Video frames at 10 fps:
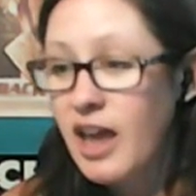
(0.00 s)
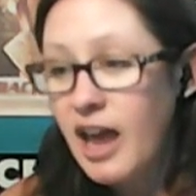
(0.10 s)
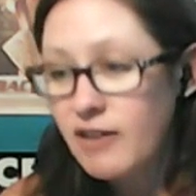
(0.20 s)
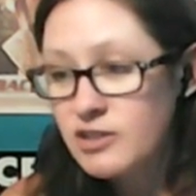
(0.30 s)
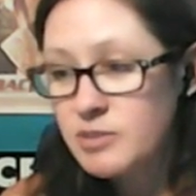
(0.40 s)
They
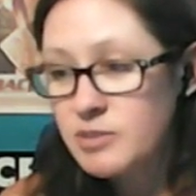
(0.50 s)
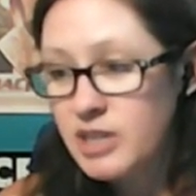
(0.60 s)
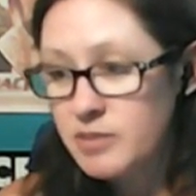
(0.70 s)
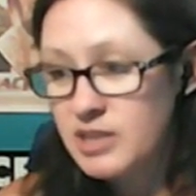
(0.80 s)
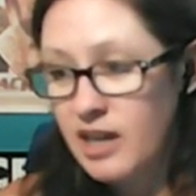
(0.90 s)
After do. some
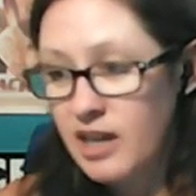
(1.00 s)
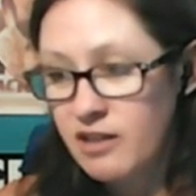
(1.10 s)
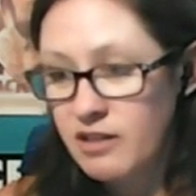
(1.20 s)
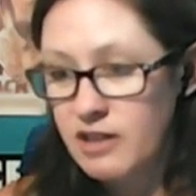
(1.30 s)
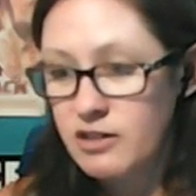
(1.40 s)
time
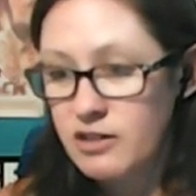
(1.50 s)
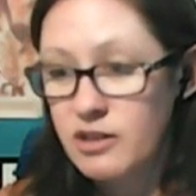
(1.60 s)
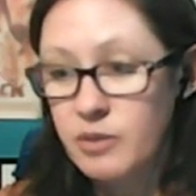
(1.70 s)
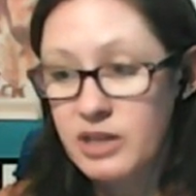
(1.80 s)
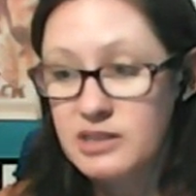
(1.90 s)
together, they learn
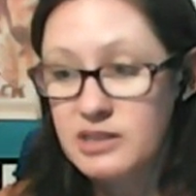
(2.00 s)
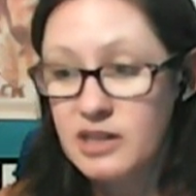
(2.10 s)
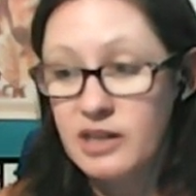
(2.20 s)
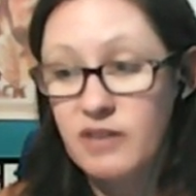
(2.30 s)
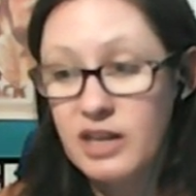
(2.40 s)
that Wade is
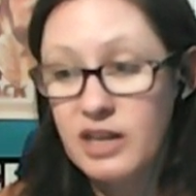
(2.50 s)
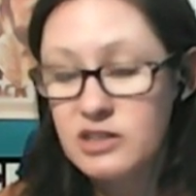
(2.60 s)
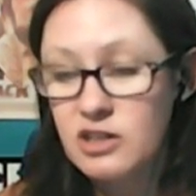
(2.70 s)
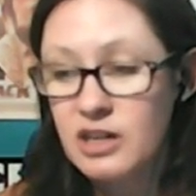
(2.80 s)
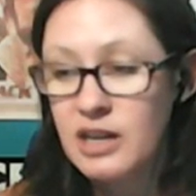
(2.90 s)
dying of
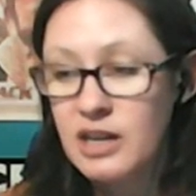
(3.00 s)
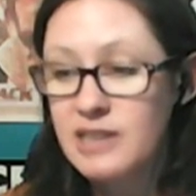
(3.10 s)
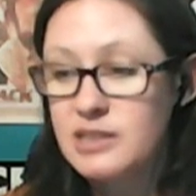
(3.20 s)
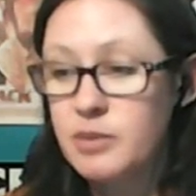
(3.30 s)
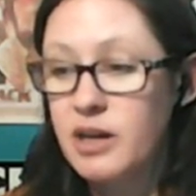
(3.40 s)
cancer and has
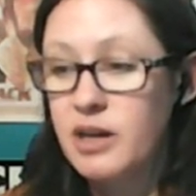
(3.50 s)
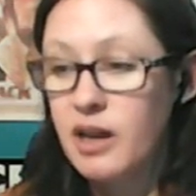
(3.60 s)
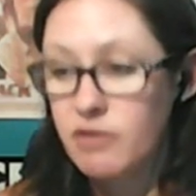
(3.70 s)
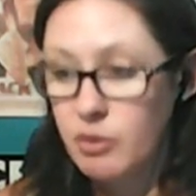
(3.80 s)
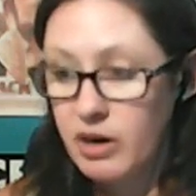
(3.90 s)
spread
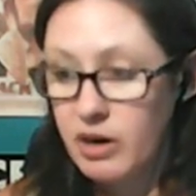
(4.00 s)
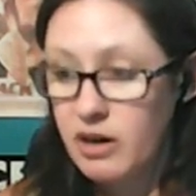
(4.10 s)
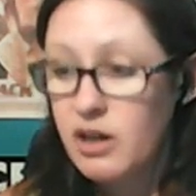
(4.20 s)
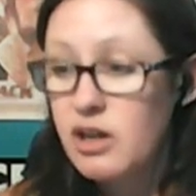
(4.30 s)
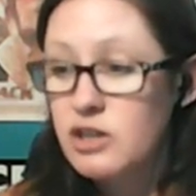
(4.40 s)
everywhere.
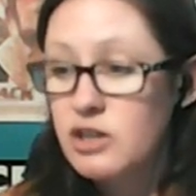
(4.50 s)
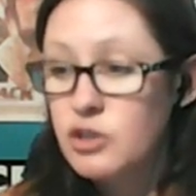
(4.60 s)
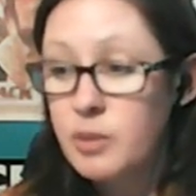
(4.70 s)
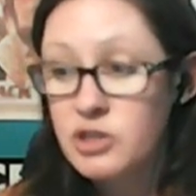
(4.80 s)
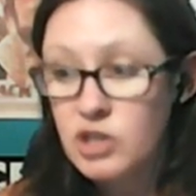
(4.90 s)
So,
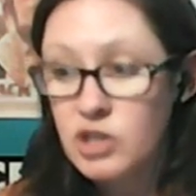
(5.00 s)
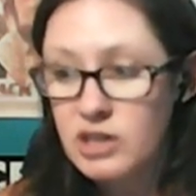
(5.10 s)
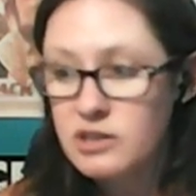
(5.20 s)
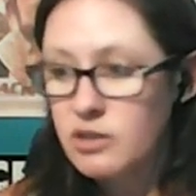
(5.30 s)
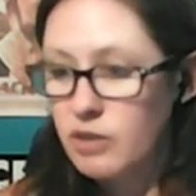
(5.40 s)
by
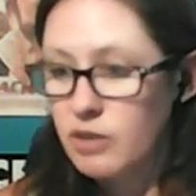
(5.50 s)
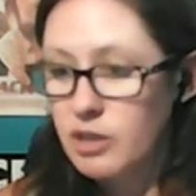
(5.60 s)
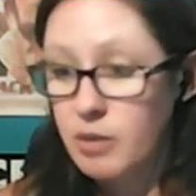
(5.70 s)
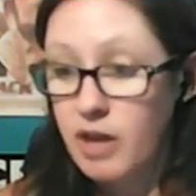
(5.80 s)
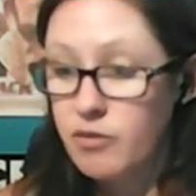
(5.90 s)
chance, a
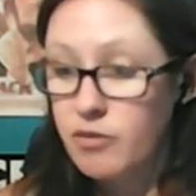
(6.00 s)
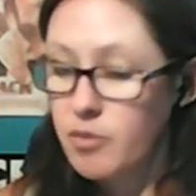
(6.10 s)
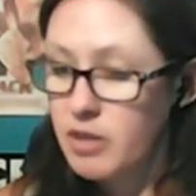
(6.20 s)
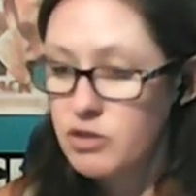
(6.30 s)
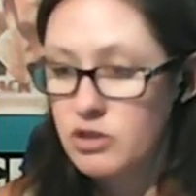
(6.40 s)
random guy from the
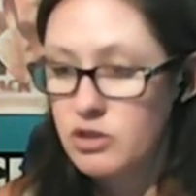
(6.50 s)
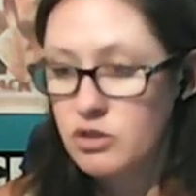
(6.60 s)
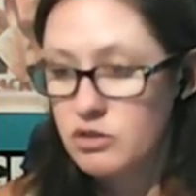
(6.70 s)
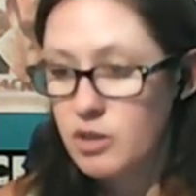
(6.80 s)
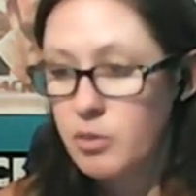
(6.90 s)
Matrix
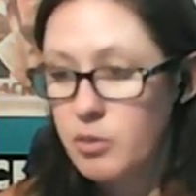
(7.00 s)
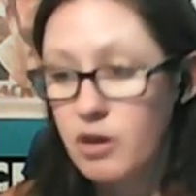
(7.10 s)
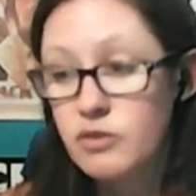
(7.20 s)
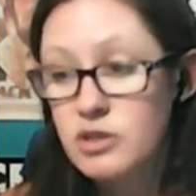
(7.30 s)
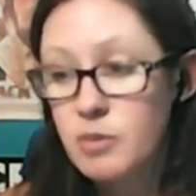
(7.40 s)
shows up and
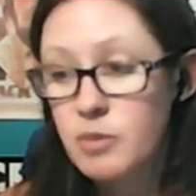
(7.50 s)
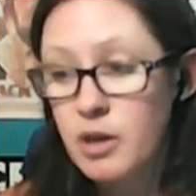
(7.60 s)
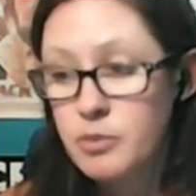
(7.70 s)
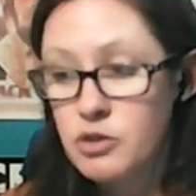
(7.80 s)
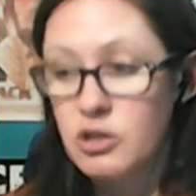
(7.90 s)
offers him an
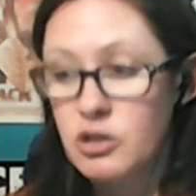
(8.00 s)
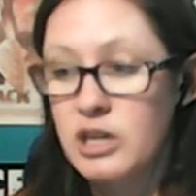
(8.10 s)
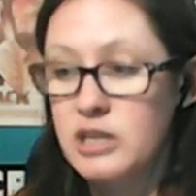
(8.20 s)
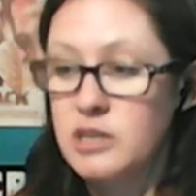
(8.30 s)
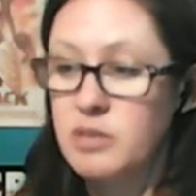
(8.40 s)
opportunity
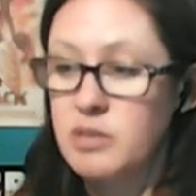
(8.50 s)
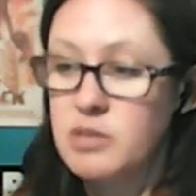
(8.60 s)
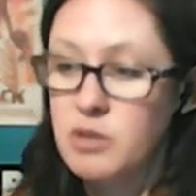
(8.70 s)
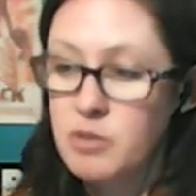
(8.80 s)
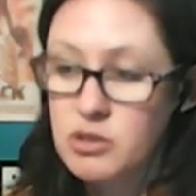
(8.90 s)
at some
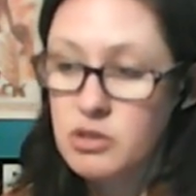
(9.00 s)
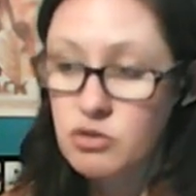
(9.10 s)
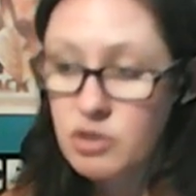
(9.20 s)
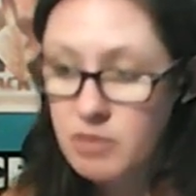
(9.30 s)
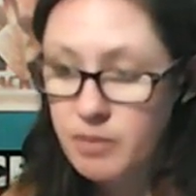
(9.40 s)
experimental
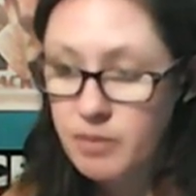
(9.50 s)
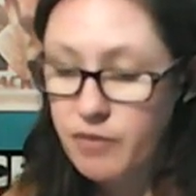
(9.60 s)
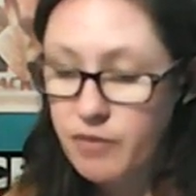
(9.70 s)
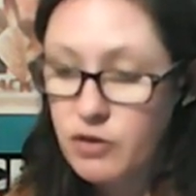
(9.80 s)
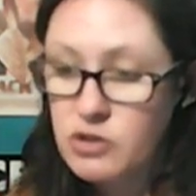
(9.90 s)
treatment.
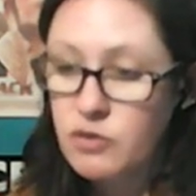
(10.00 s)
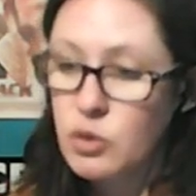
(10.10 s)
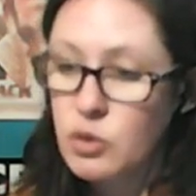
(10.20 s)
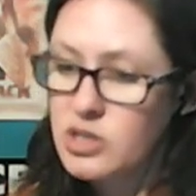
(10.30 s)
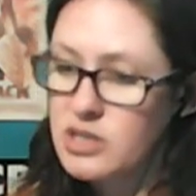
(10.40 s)
At first, of
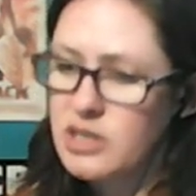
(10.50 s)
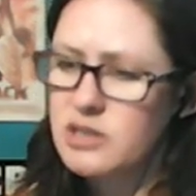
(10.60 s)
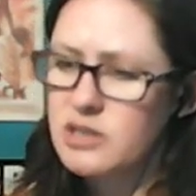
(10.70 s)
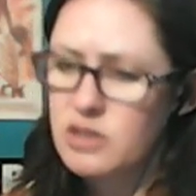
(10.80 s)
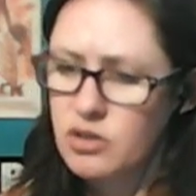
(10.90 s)
course, he
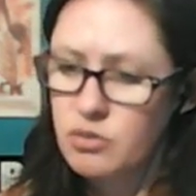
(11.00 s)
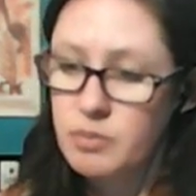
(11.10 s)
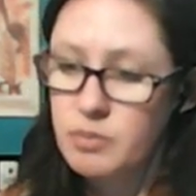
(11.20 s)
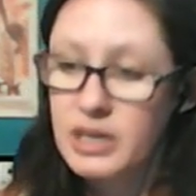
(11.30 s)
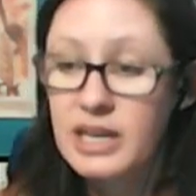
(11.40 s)
says no,
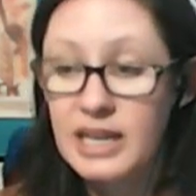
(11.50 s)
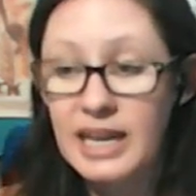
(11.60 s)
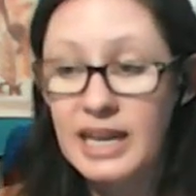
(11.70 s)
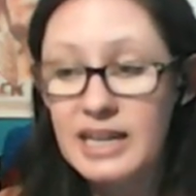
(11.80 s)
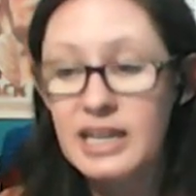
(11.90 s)
but it
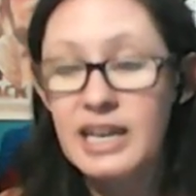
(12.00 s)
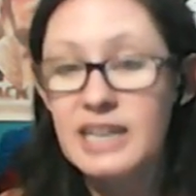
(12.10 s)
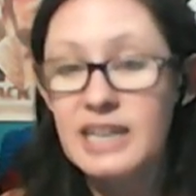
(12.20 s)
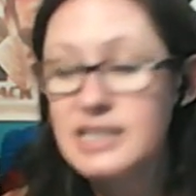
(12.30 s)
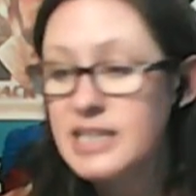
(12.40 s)
can't, he
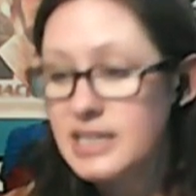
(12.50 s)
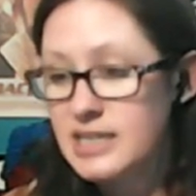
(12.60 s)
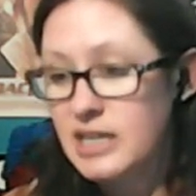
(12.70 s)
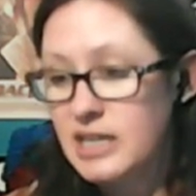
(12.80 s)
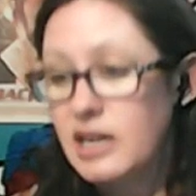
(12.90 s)
can't stand to
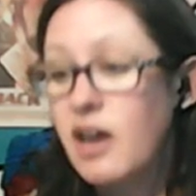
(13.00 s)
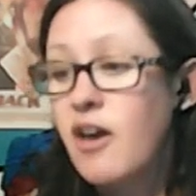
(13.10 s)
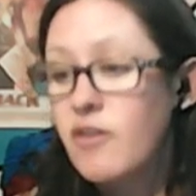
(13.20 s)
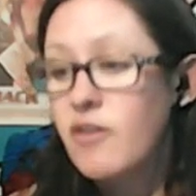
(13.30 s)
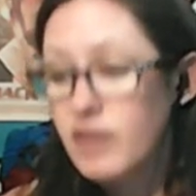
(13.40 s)
see
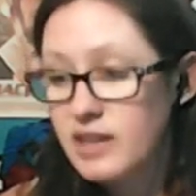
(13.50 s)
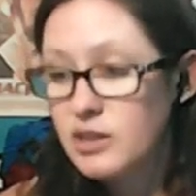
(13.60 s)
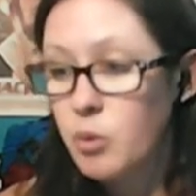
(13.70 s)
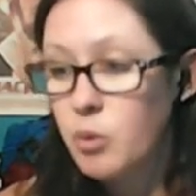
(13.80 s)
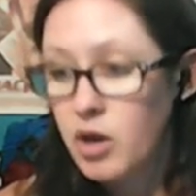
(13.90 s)

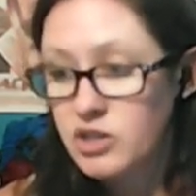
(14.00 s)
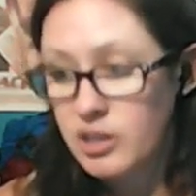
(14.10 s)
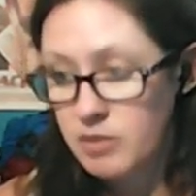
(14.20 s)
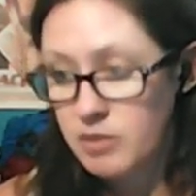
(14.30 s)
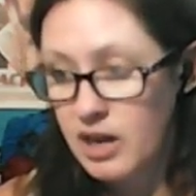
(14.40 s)
Vanessa
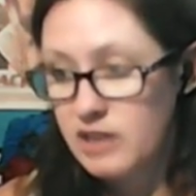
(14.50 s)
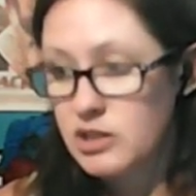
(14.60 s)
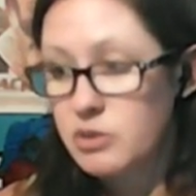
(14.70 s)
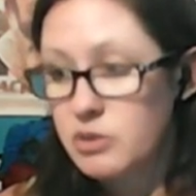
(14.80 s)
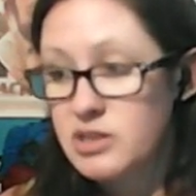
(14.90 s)
watching him die.
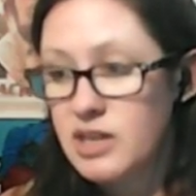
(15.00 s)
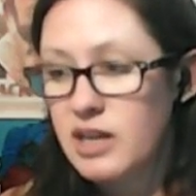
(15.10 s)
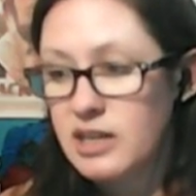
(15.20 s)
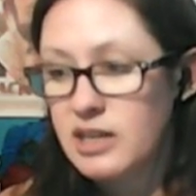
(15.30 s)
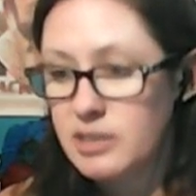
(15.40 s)
So,
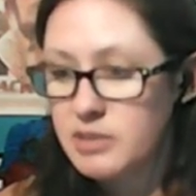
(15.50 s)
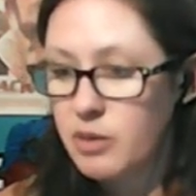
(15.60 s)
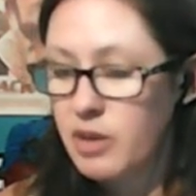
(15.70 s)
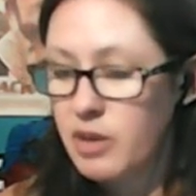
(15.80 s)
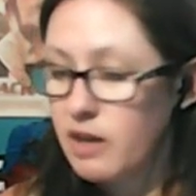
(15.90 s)
instead, he dips
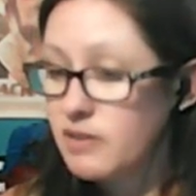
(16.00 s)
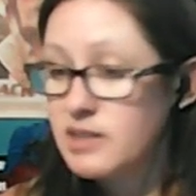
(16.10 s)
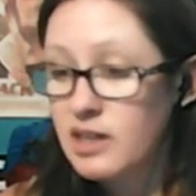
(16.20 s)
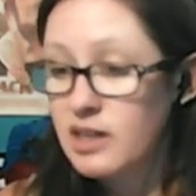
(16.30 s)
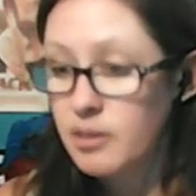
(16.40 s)
out without even
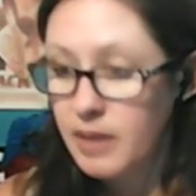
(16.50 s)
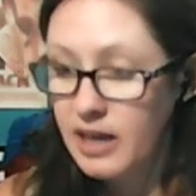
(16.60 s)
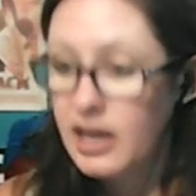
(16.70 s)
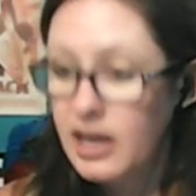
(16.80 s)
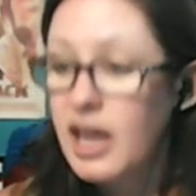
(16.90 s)
saying
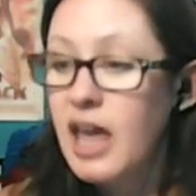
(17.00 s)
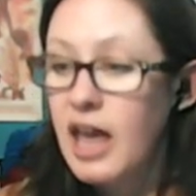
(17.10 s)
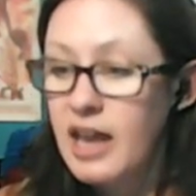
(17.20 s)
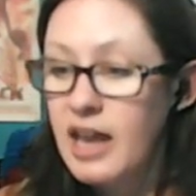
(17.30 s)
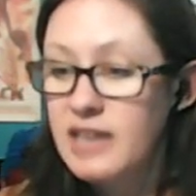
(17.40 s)
goodbye
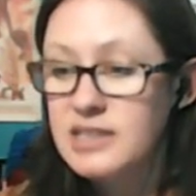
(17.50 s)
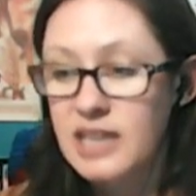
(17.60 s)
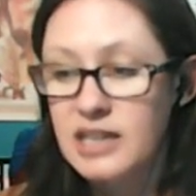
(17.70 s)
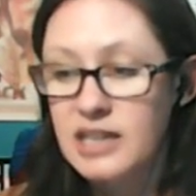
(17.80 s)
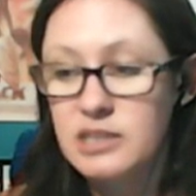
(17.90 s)
and heads to
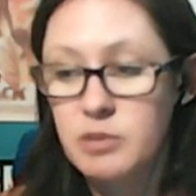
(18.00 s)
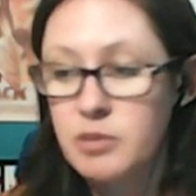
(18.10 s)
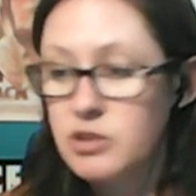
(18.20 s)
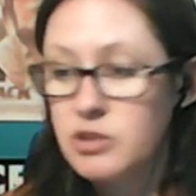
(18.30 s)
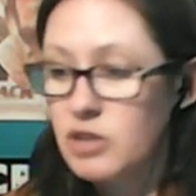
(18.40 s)
get
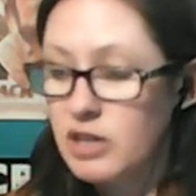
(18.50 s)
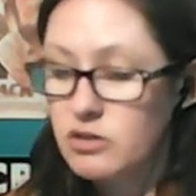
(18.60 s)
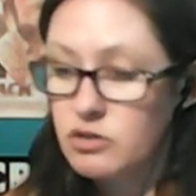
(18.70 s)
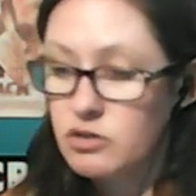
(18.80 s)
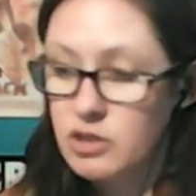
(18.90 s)
experimental
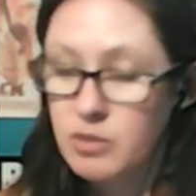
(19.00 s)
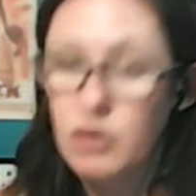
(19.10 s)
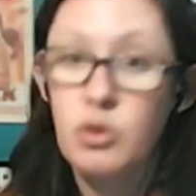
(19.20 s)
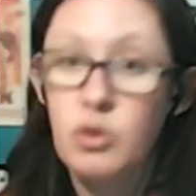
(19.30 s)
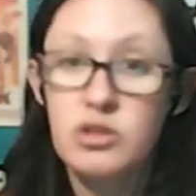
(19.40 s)
cancer
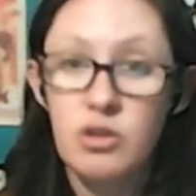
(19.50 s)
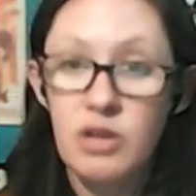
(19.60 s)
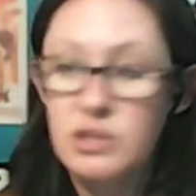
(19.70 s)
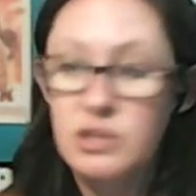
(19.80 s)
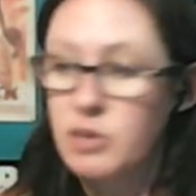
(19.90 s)
treatment, or so
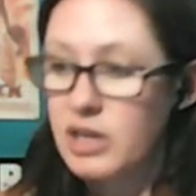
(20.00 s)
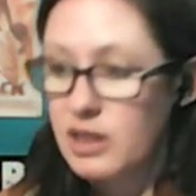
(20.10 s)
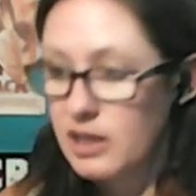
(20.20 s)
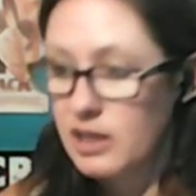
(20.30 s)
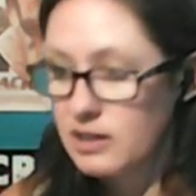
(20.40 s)
that's what he
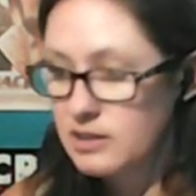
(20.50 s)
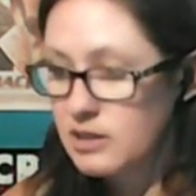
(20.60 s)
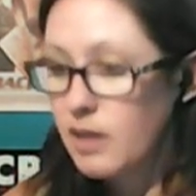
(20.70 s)
thinks. Where's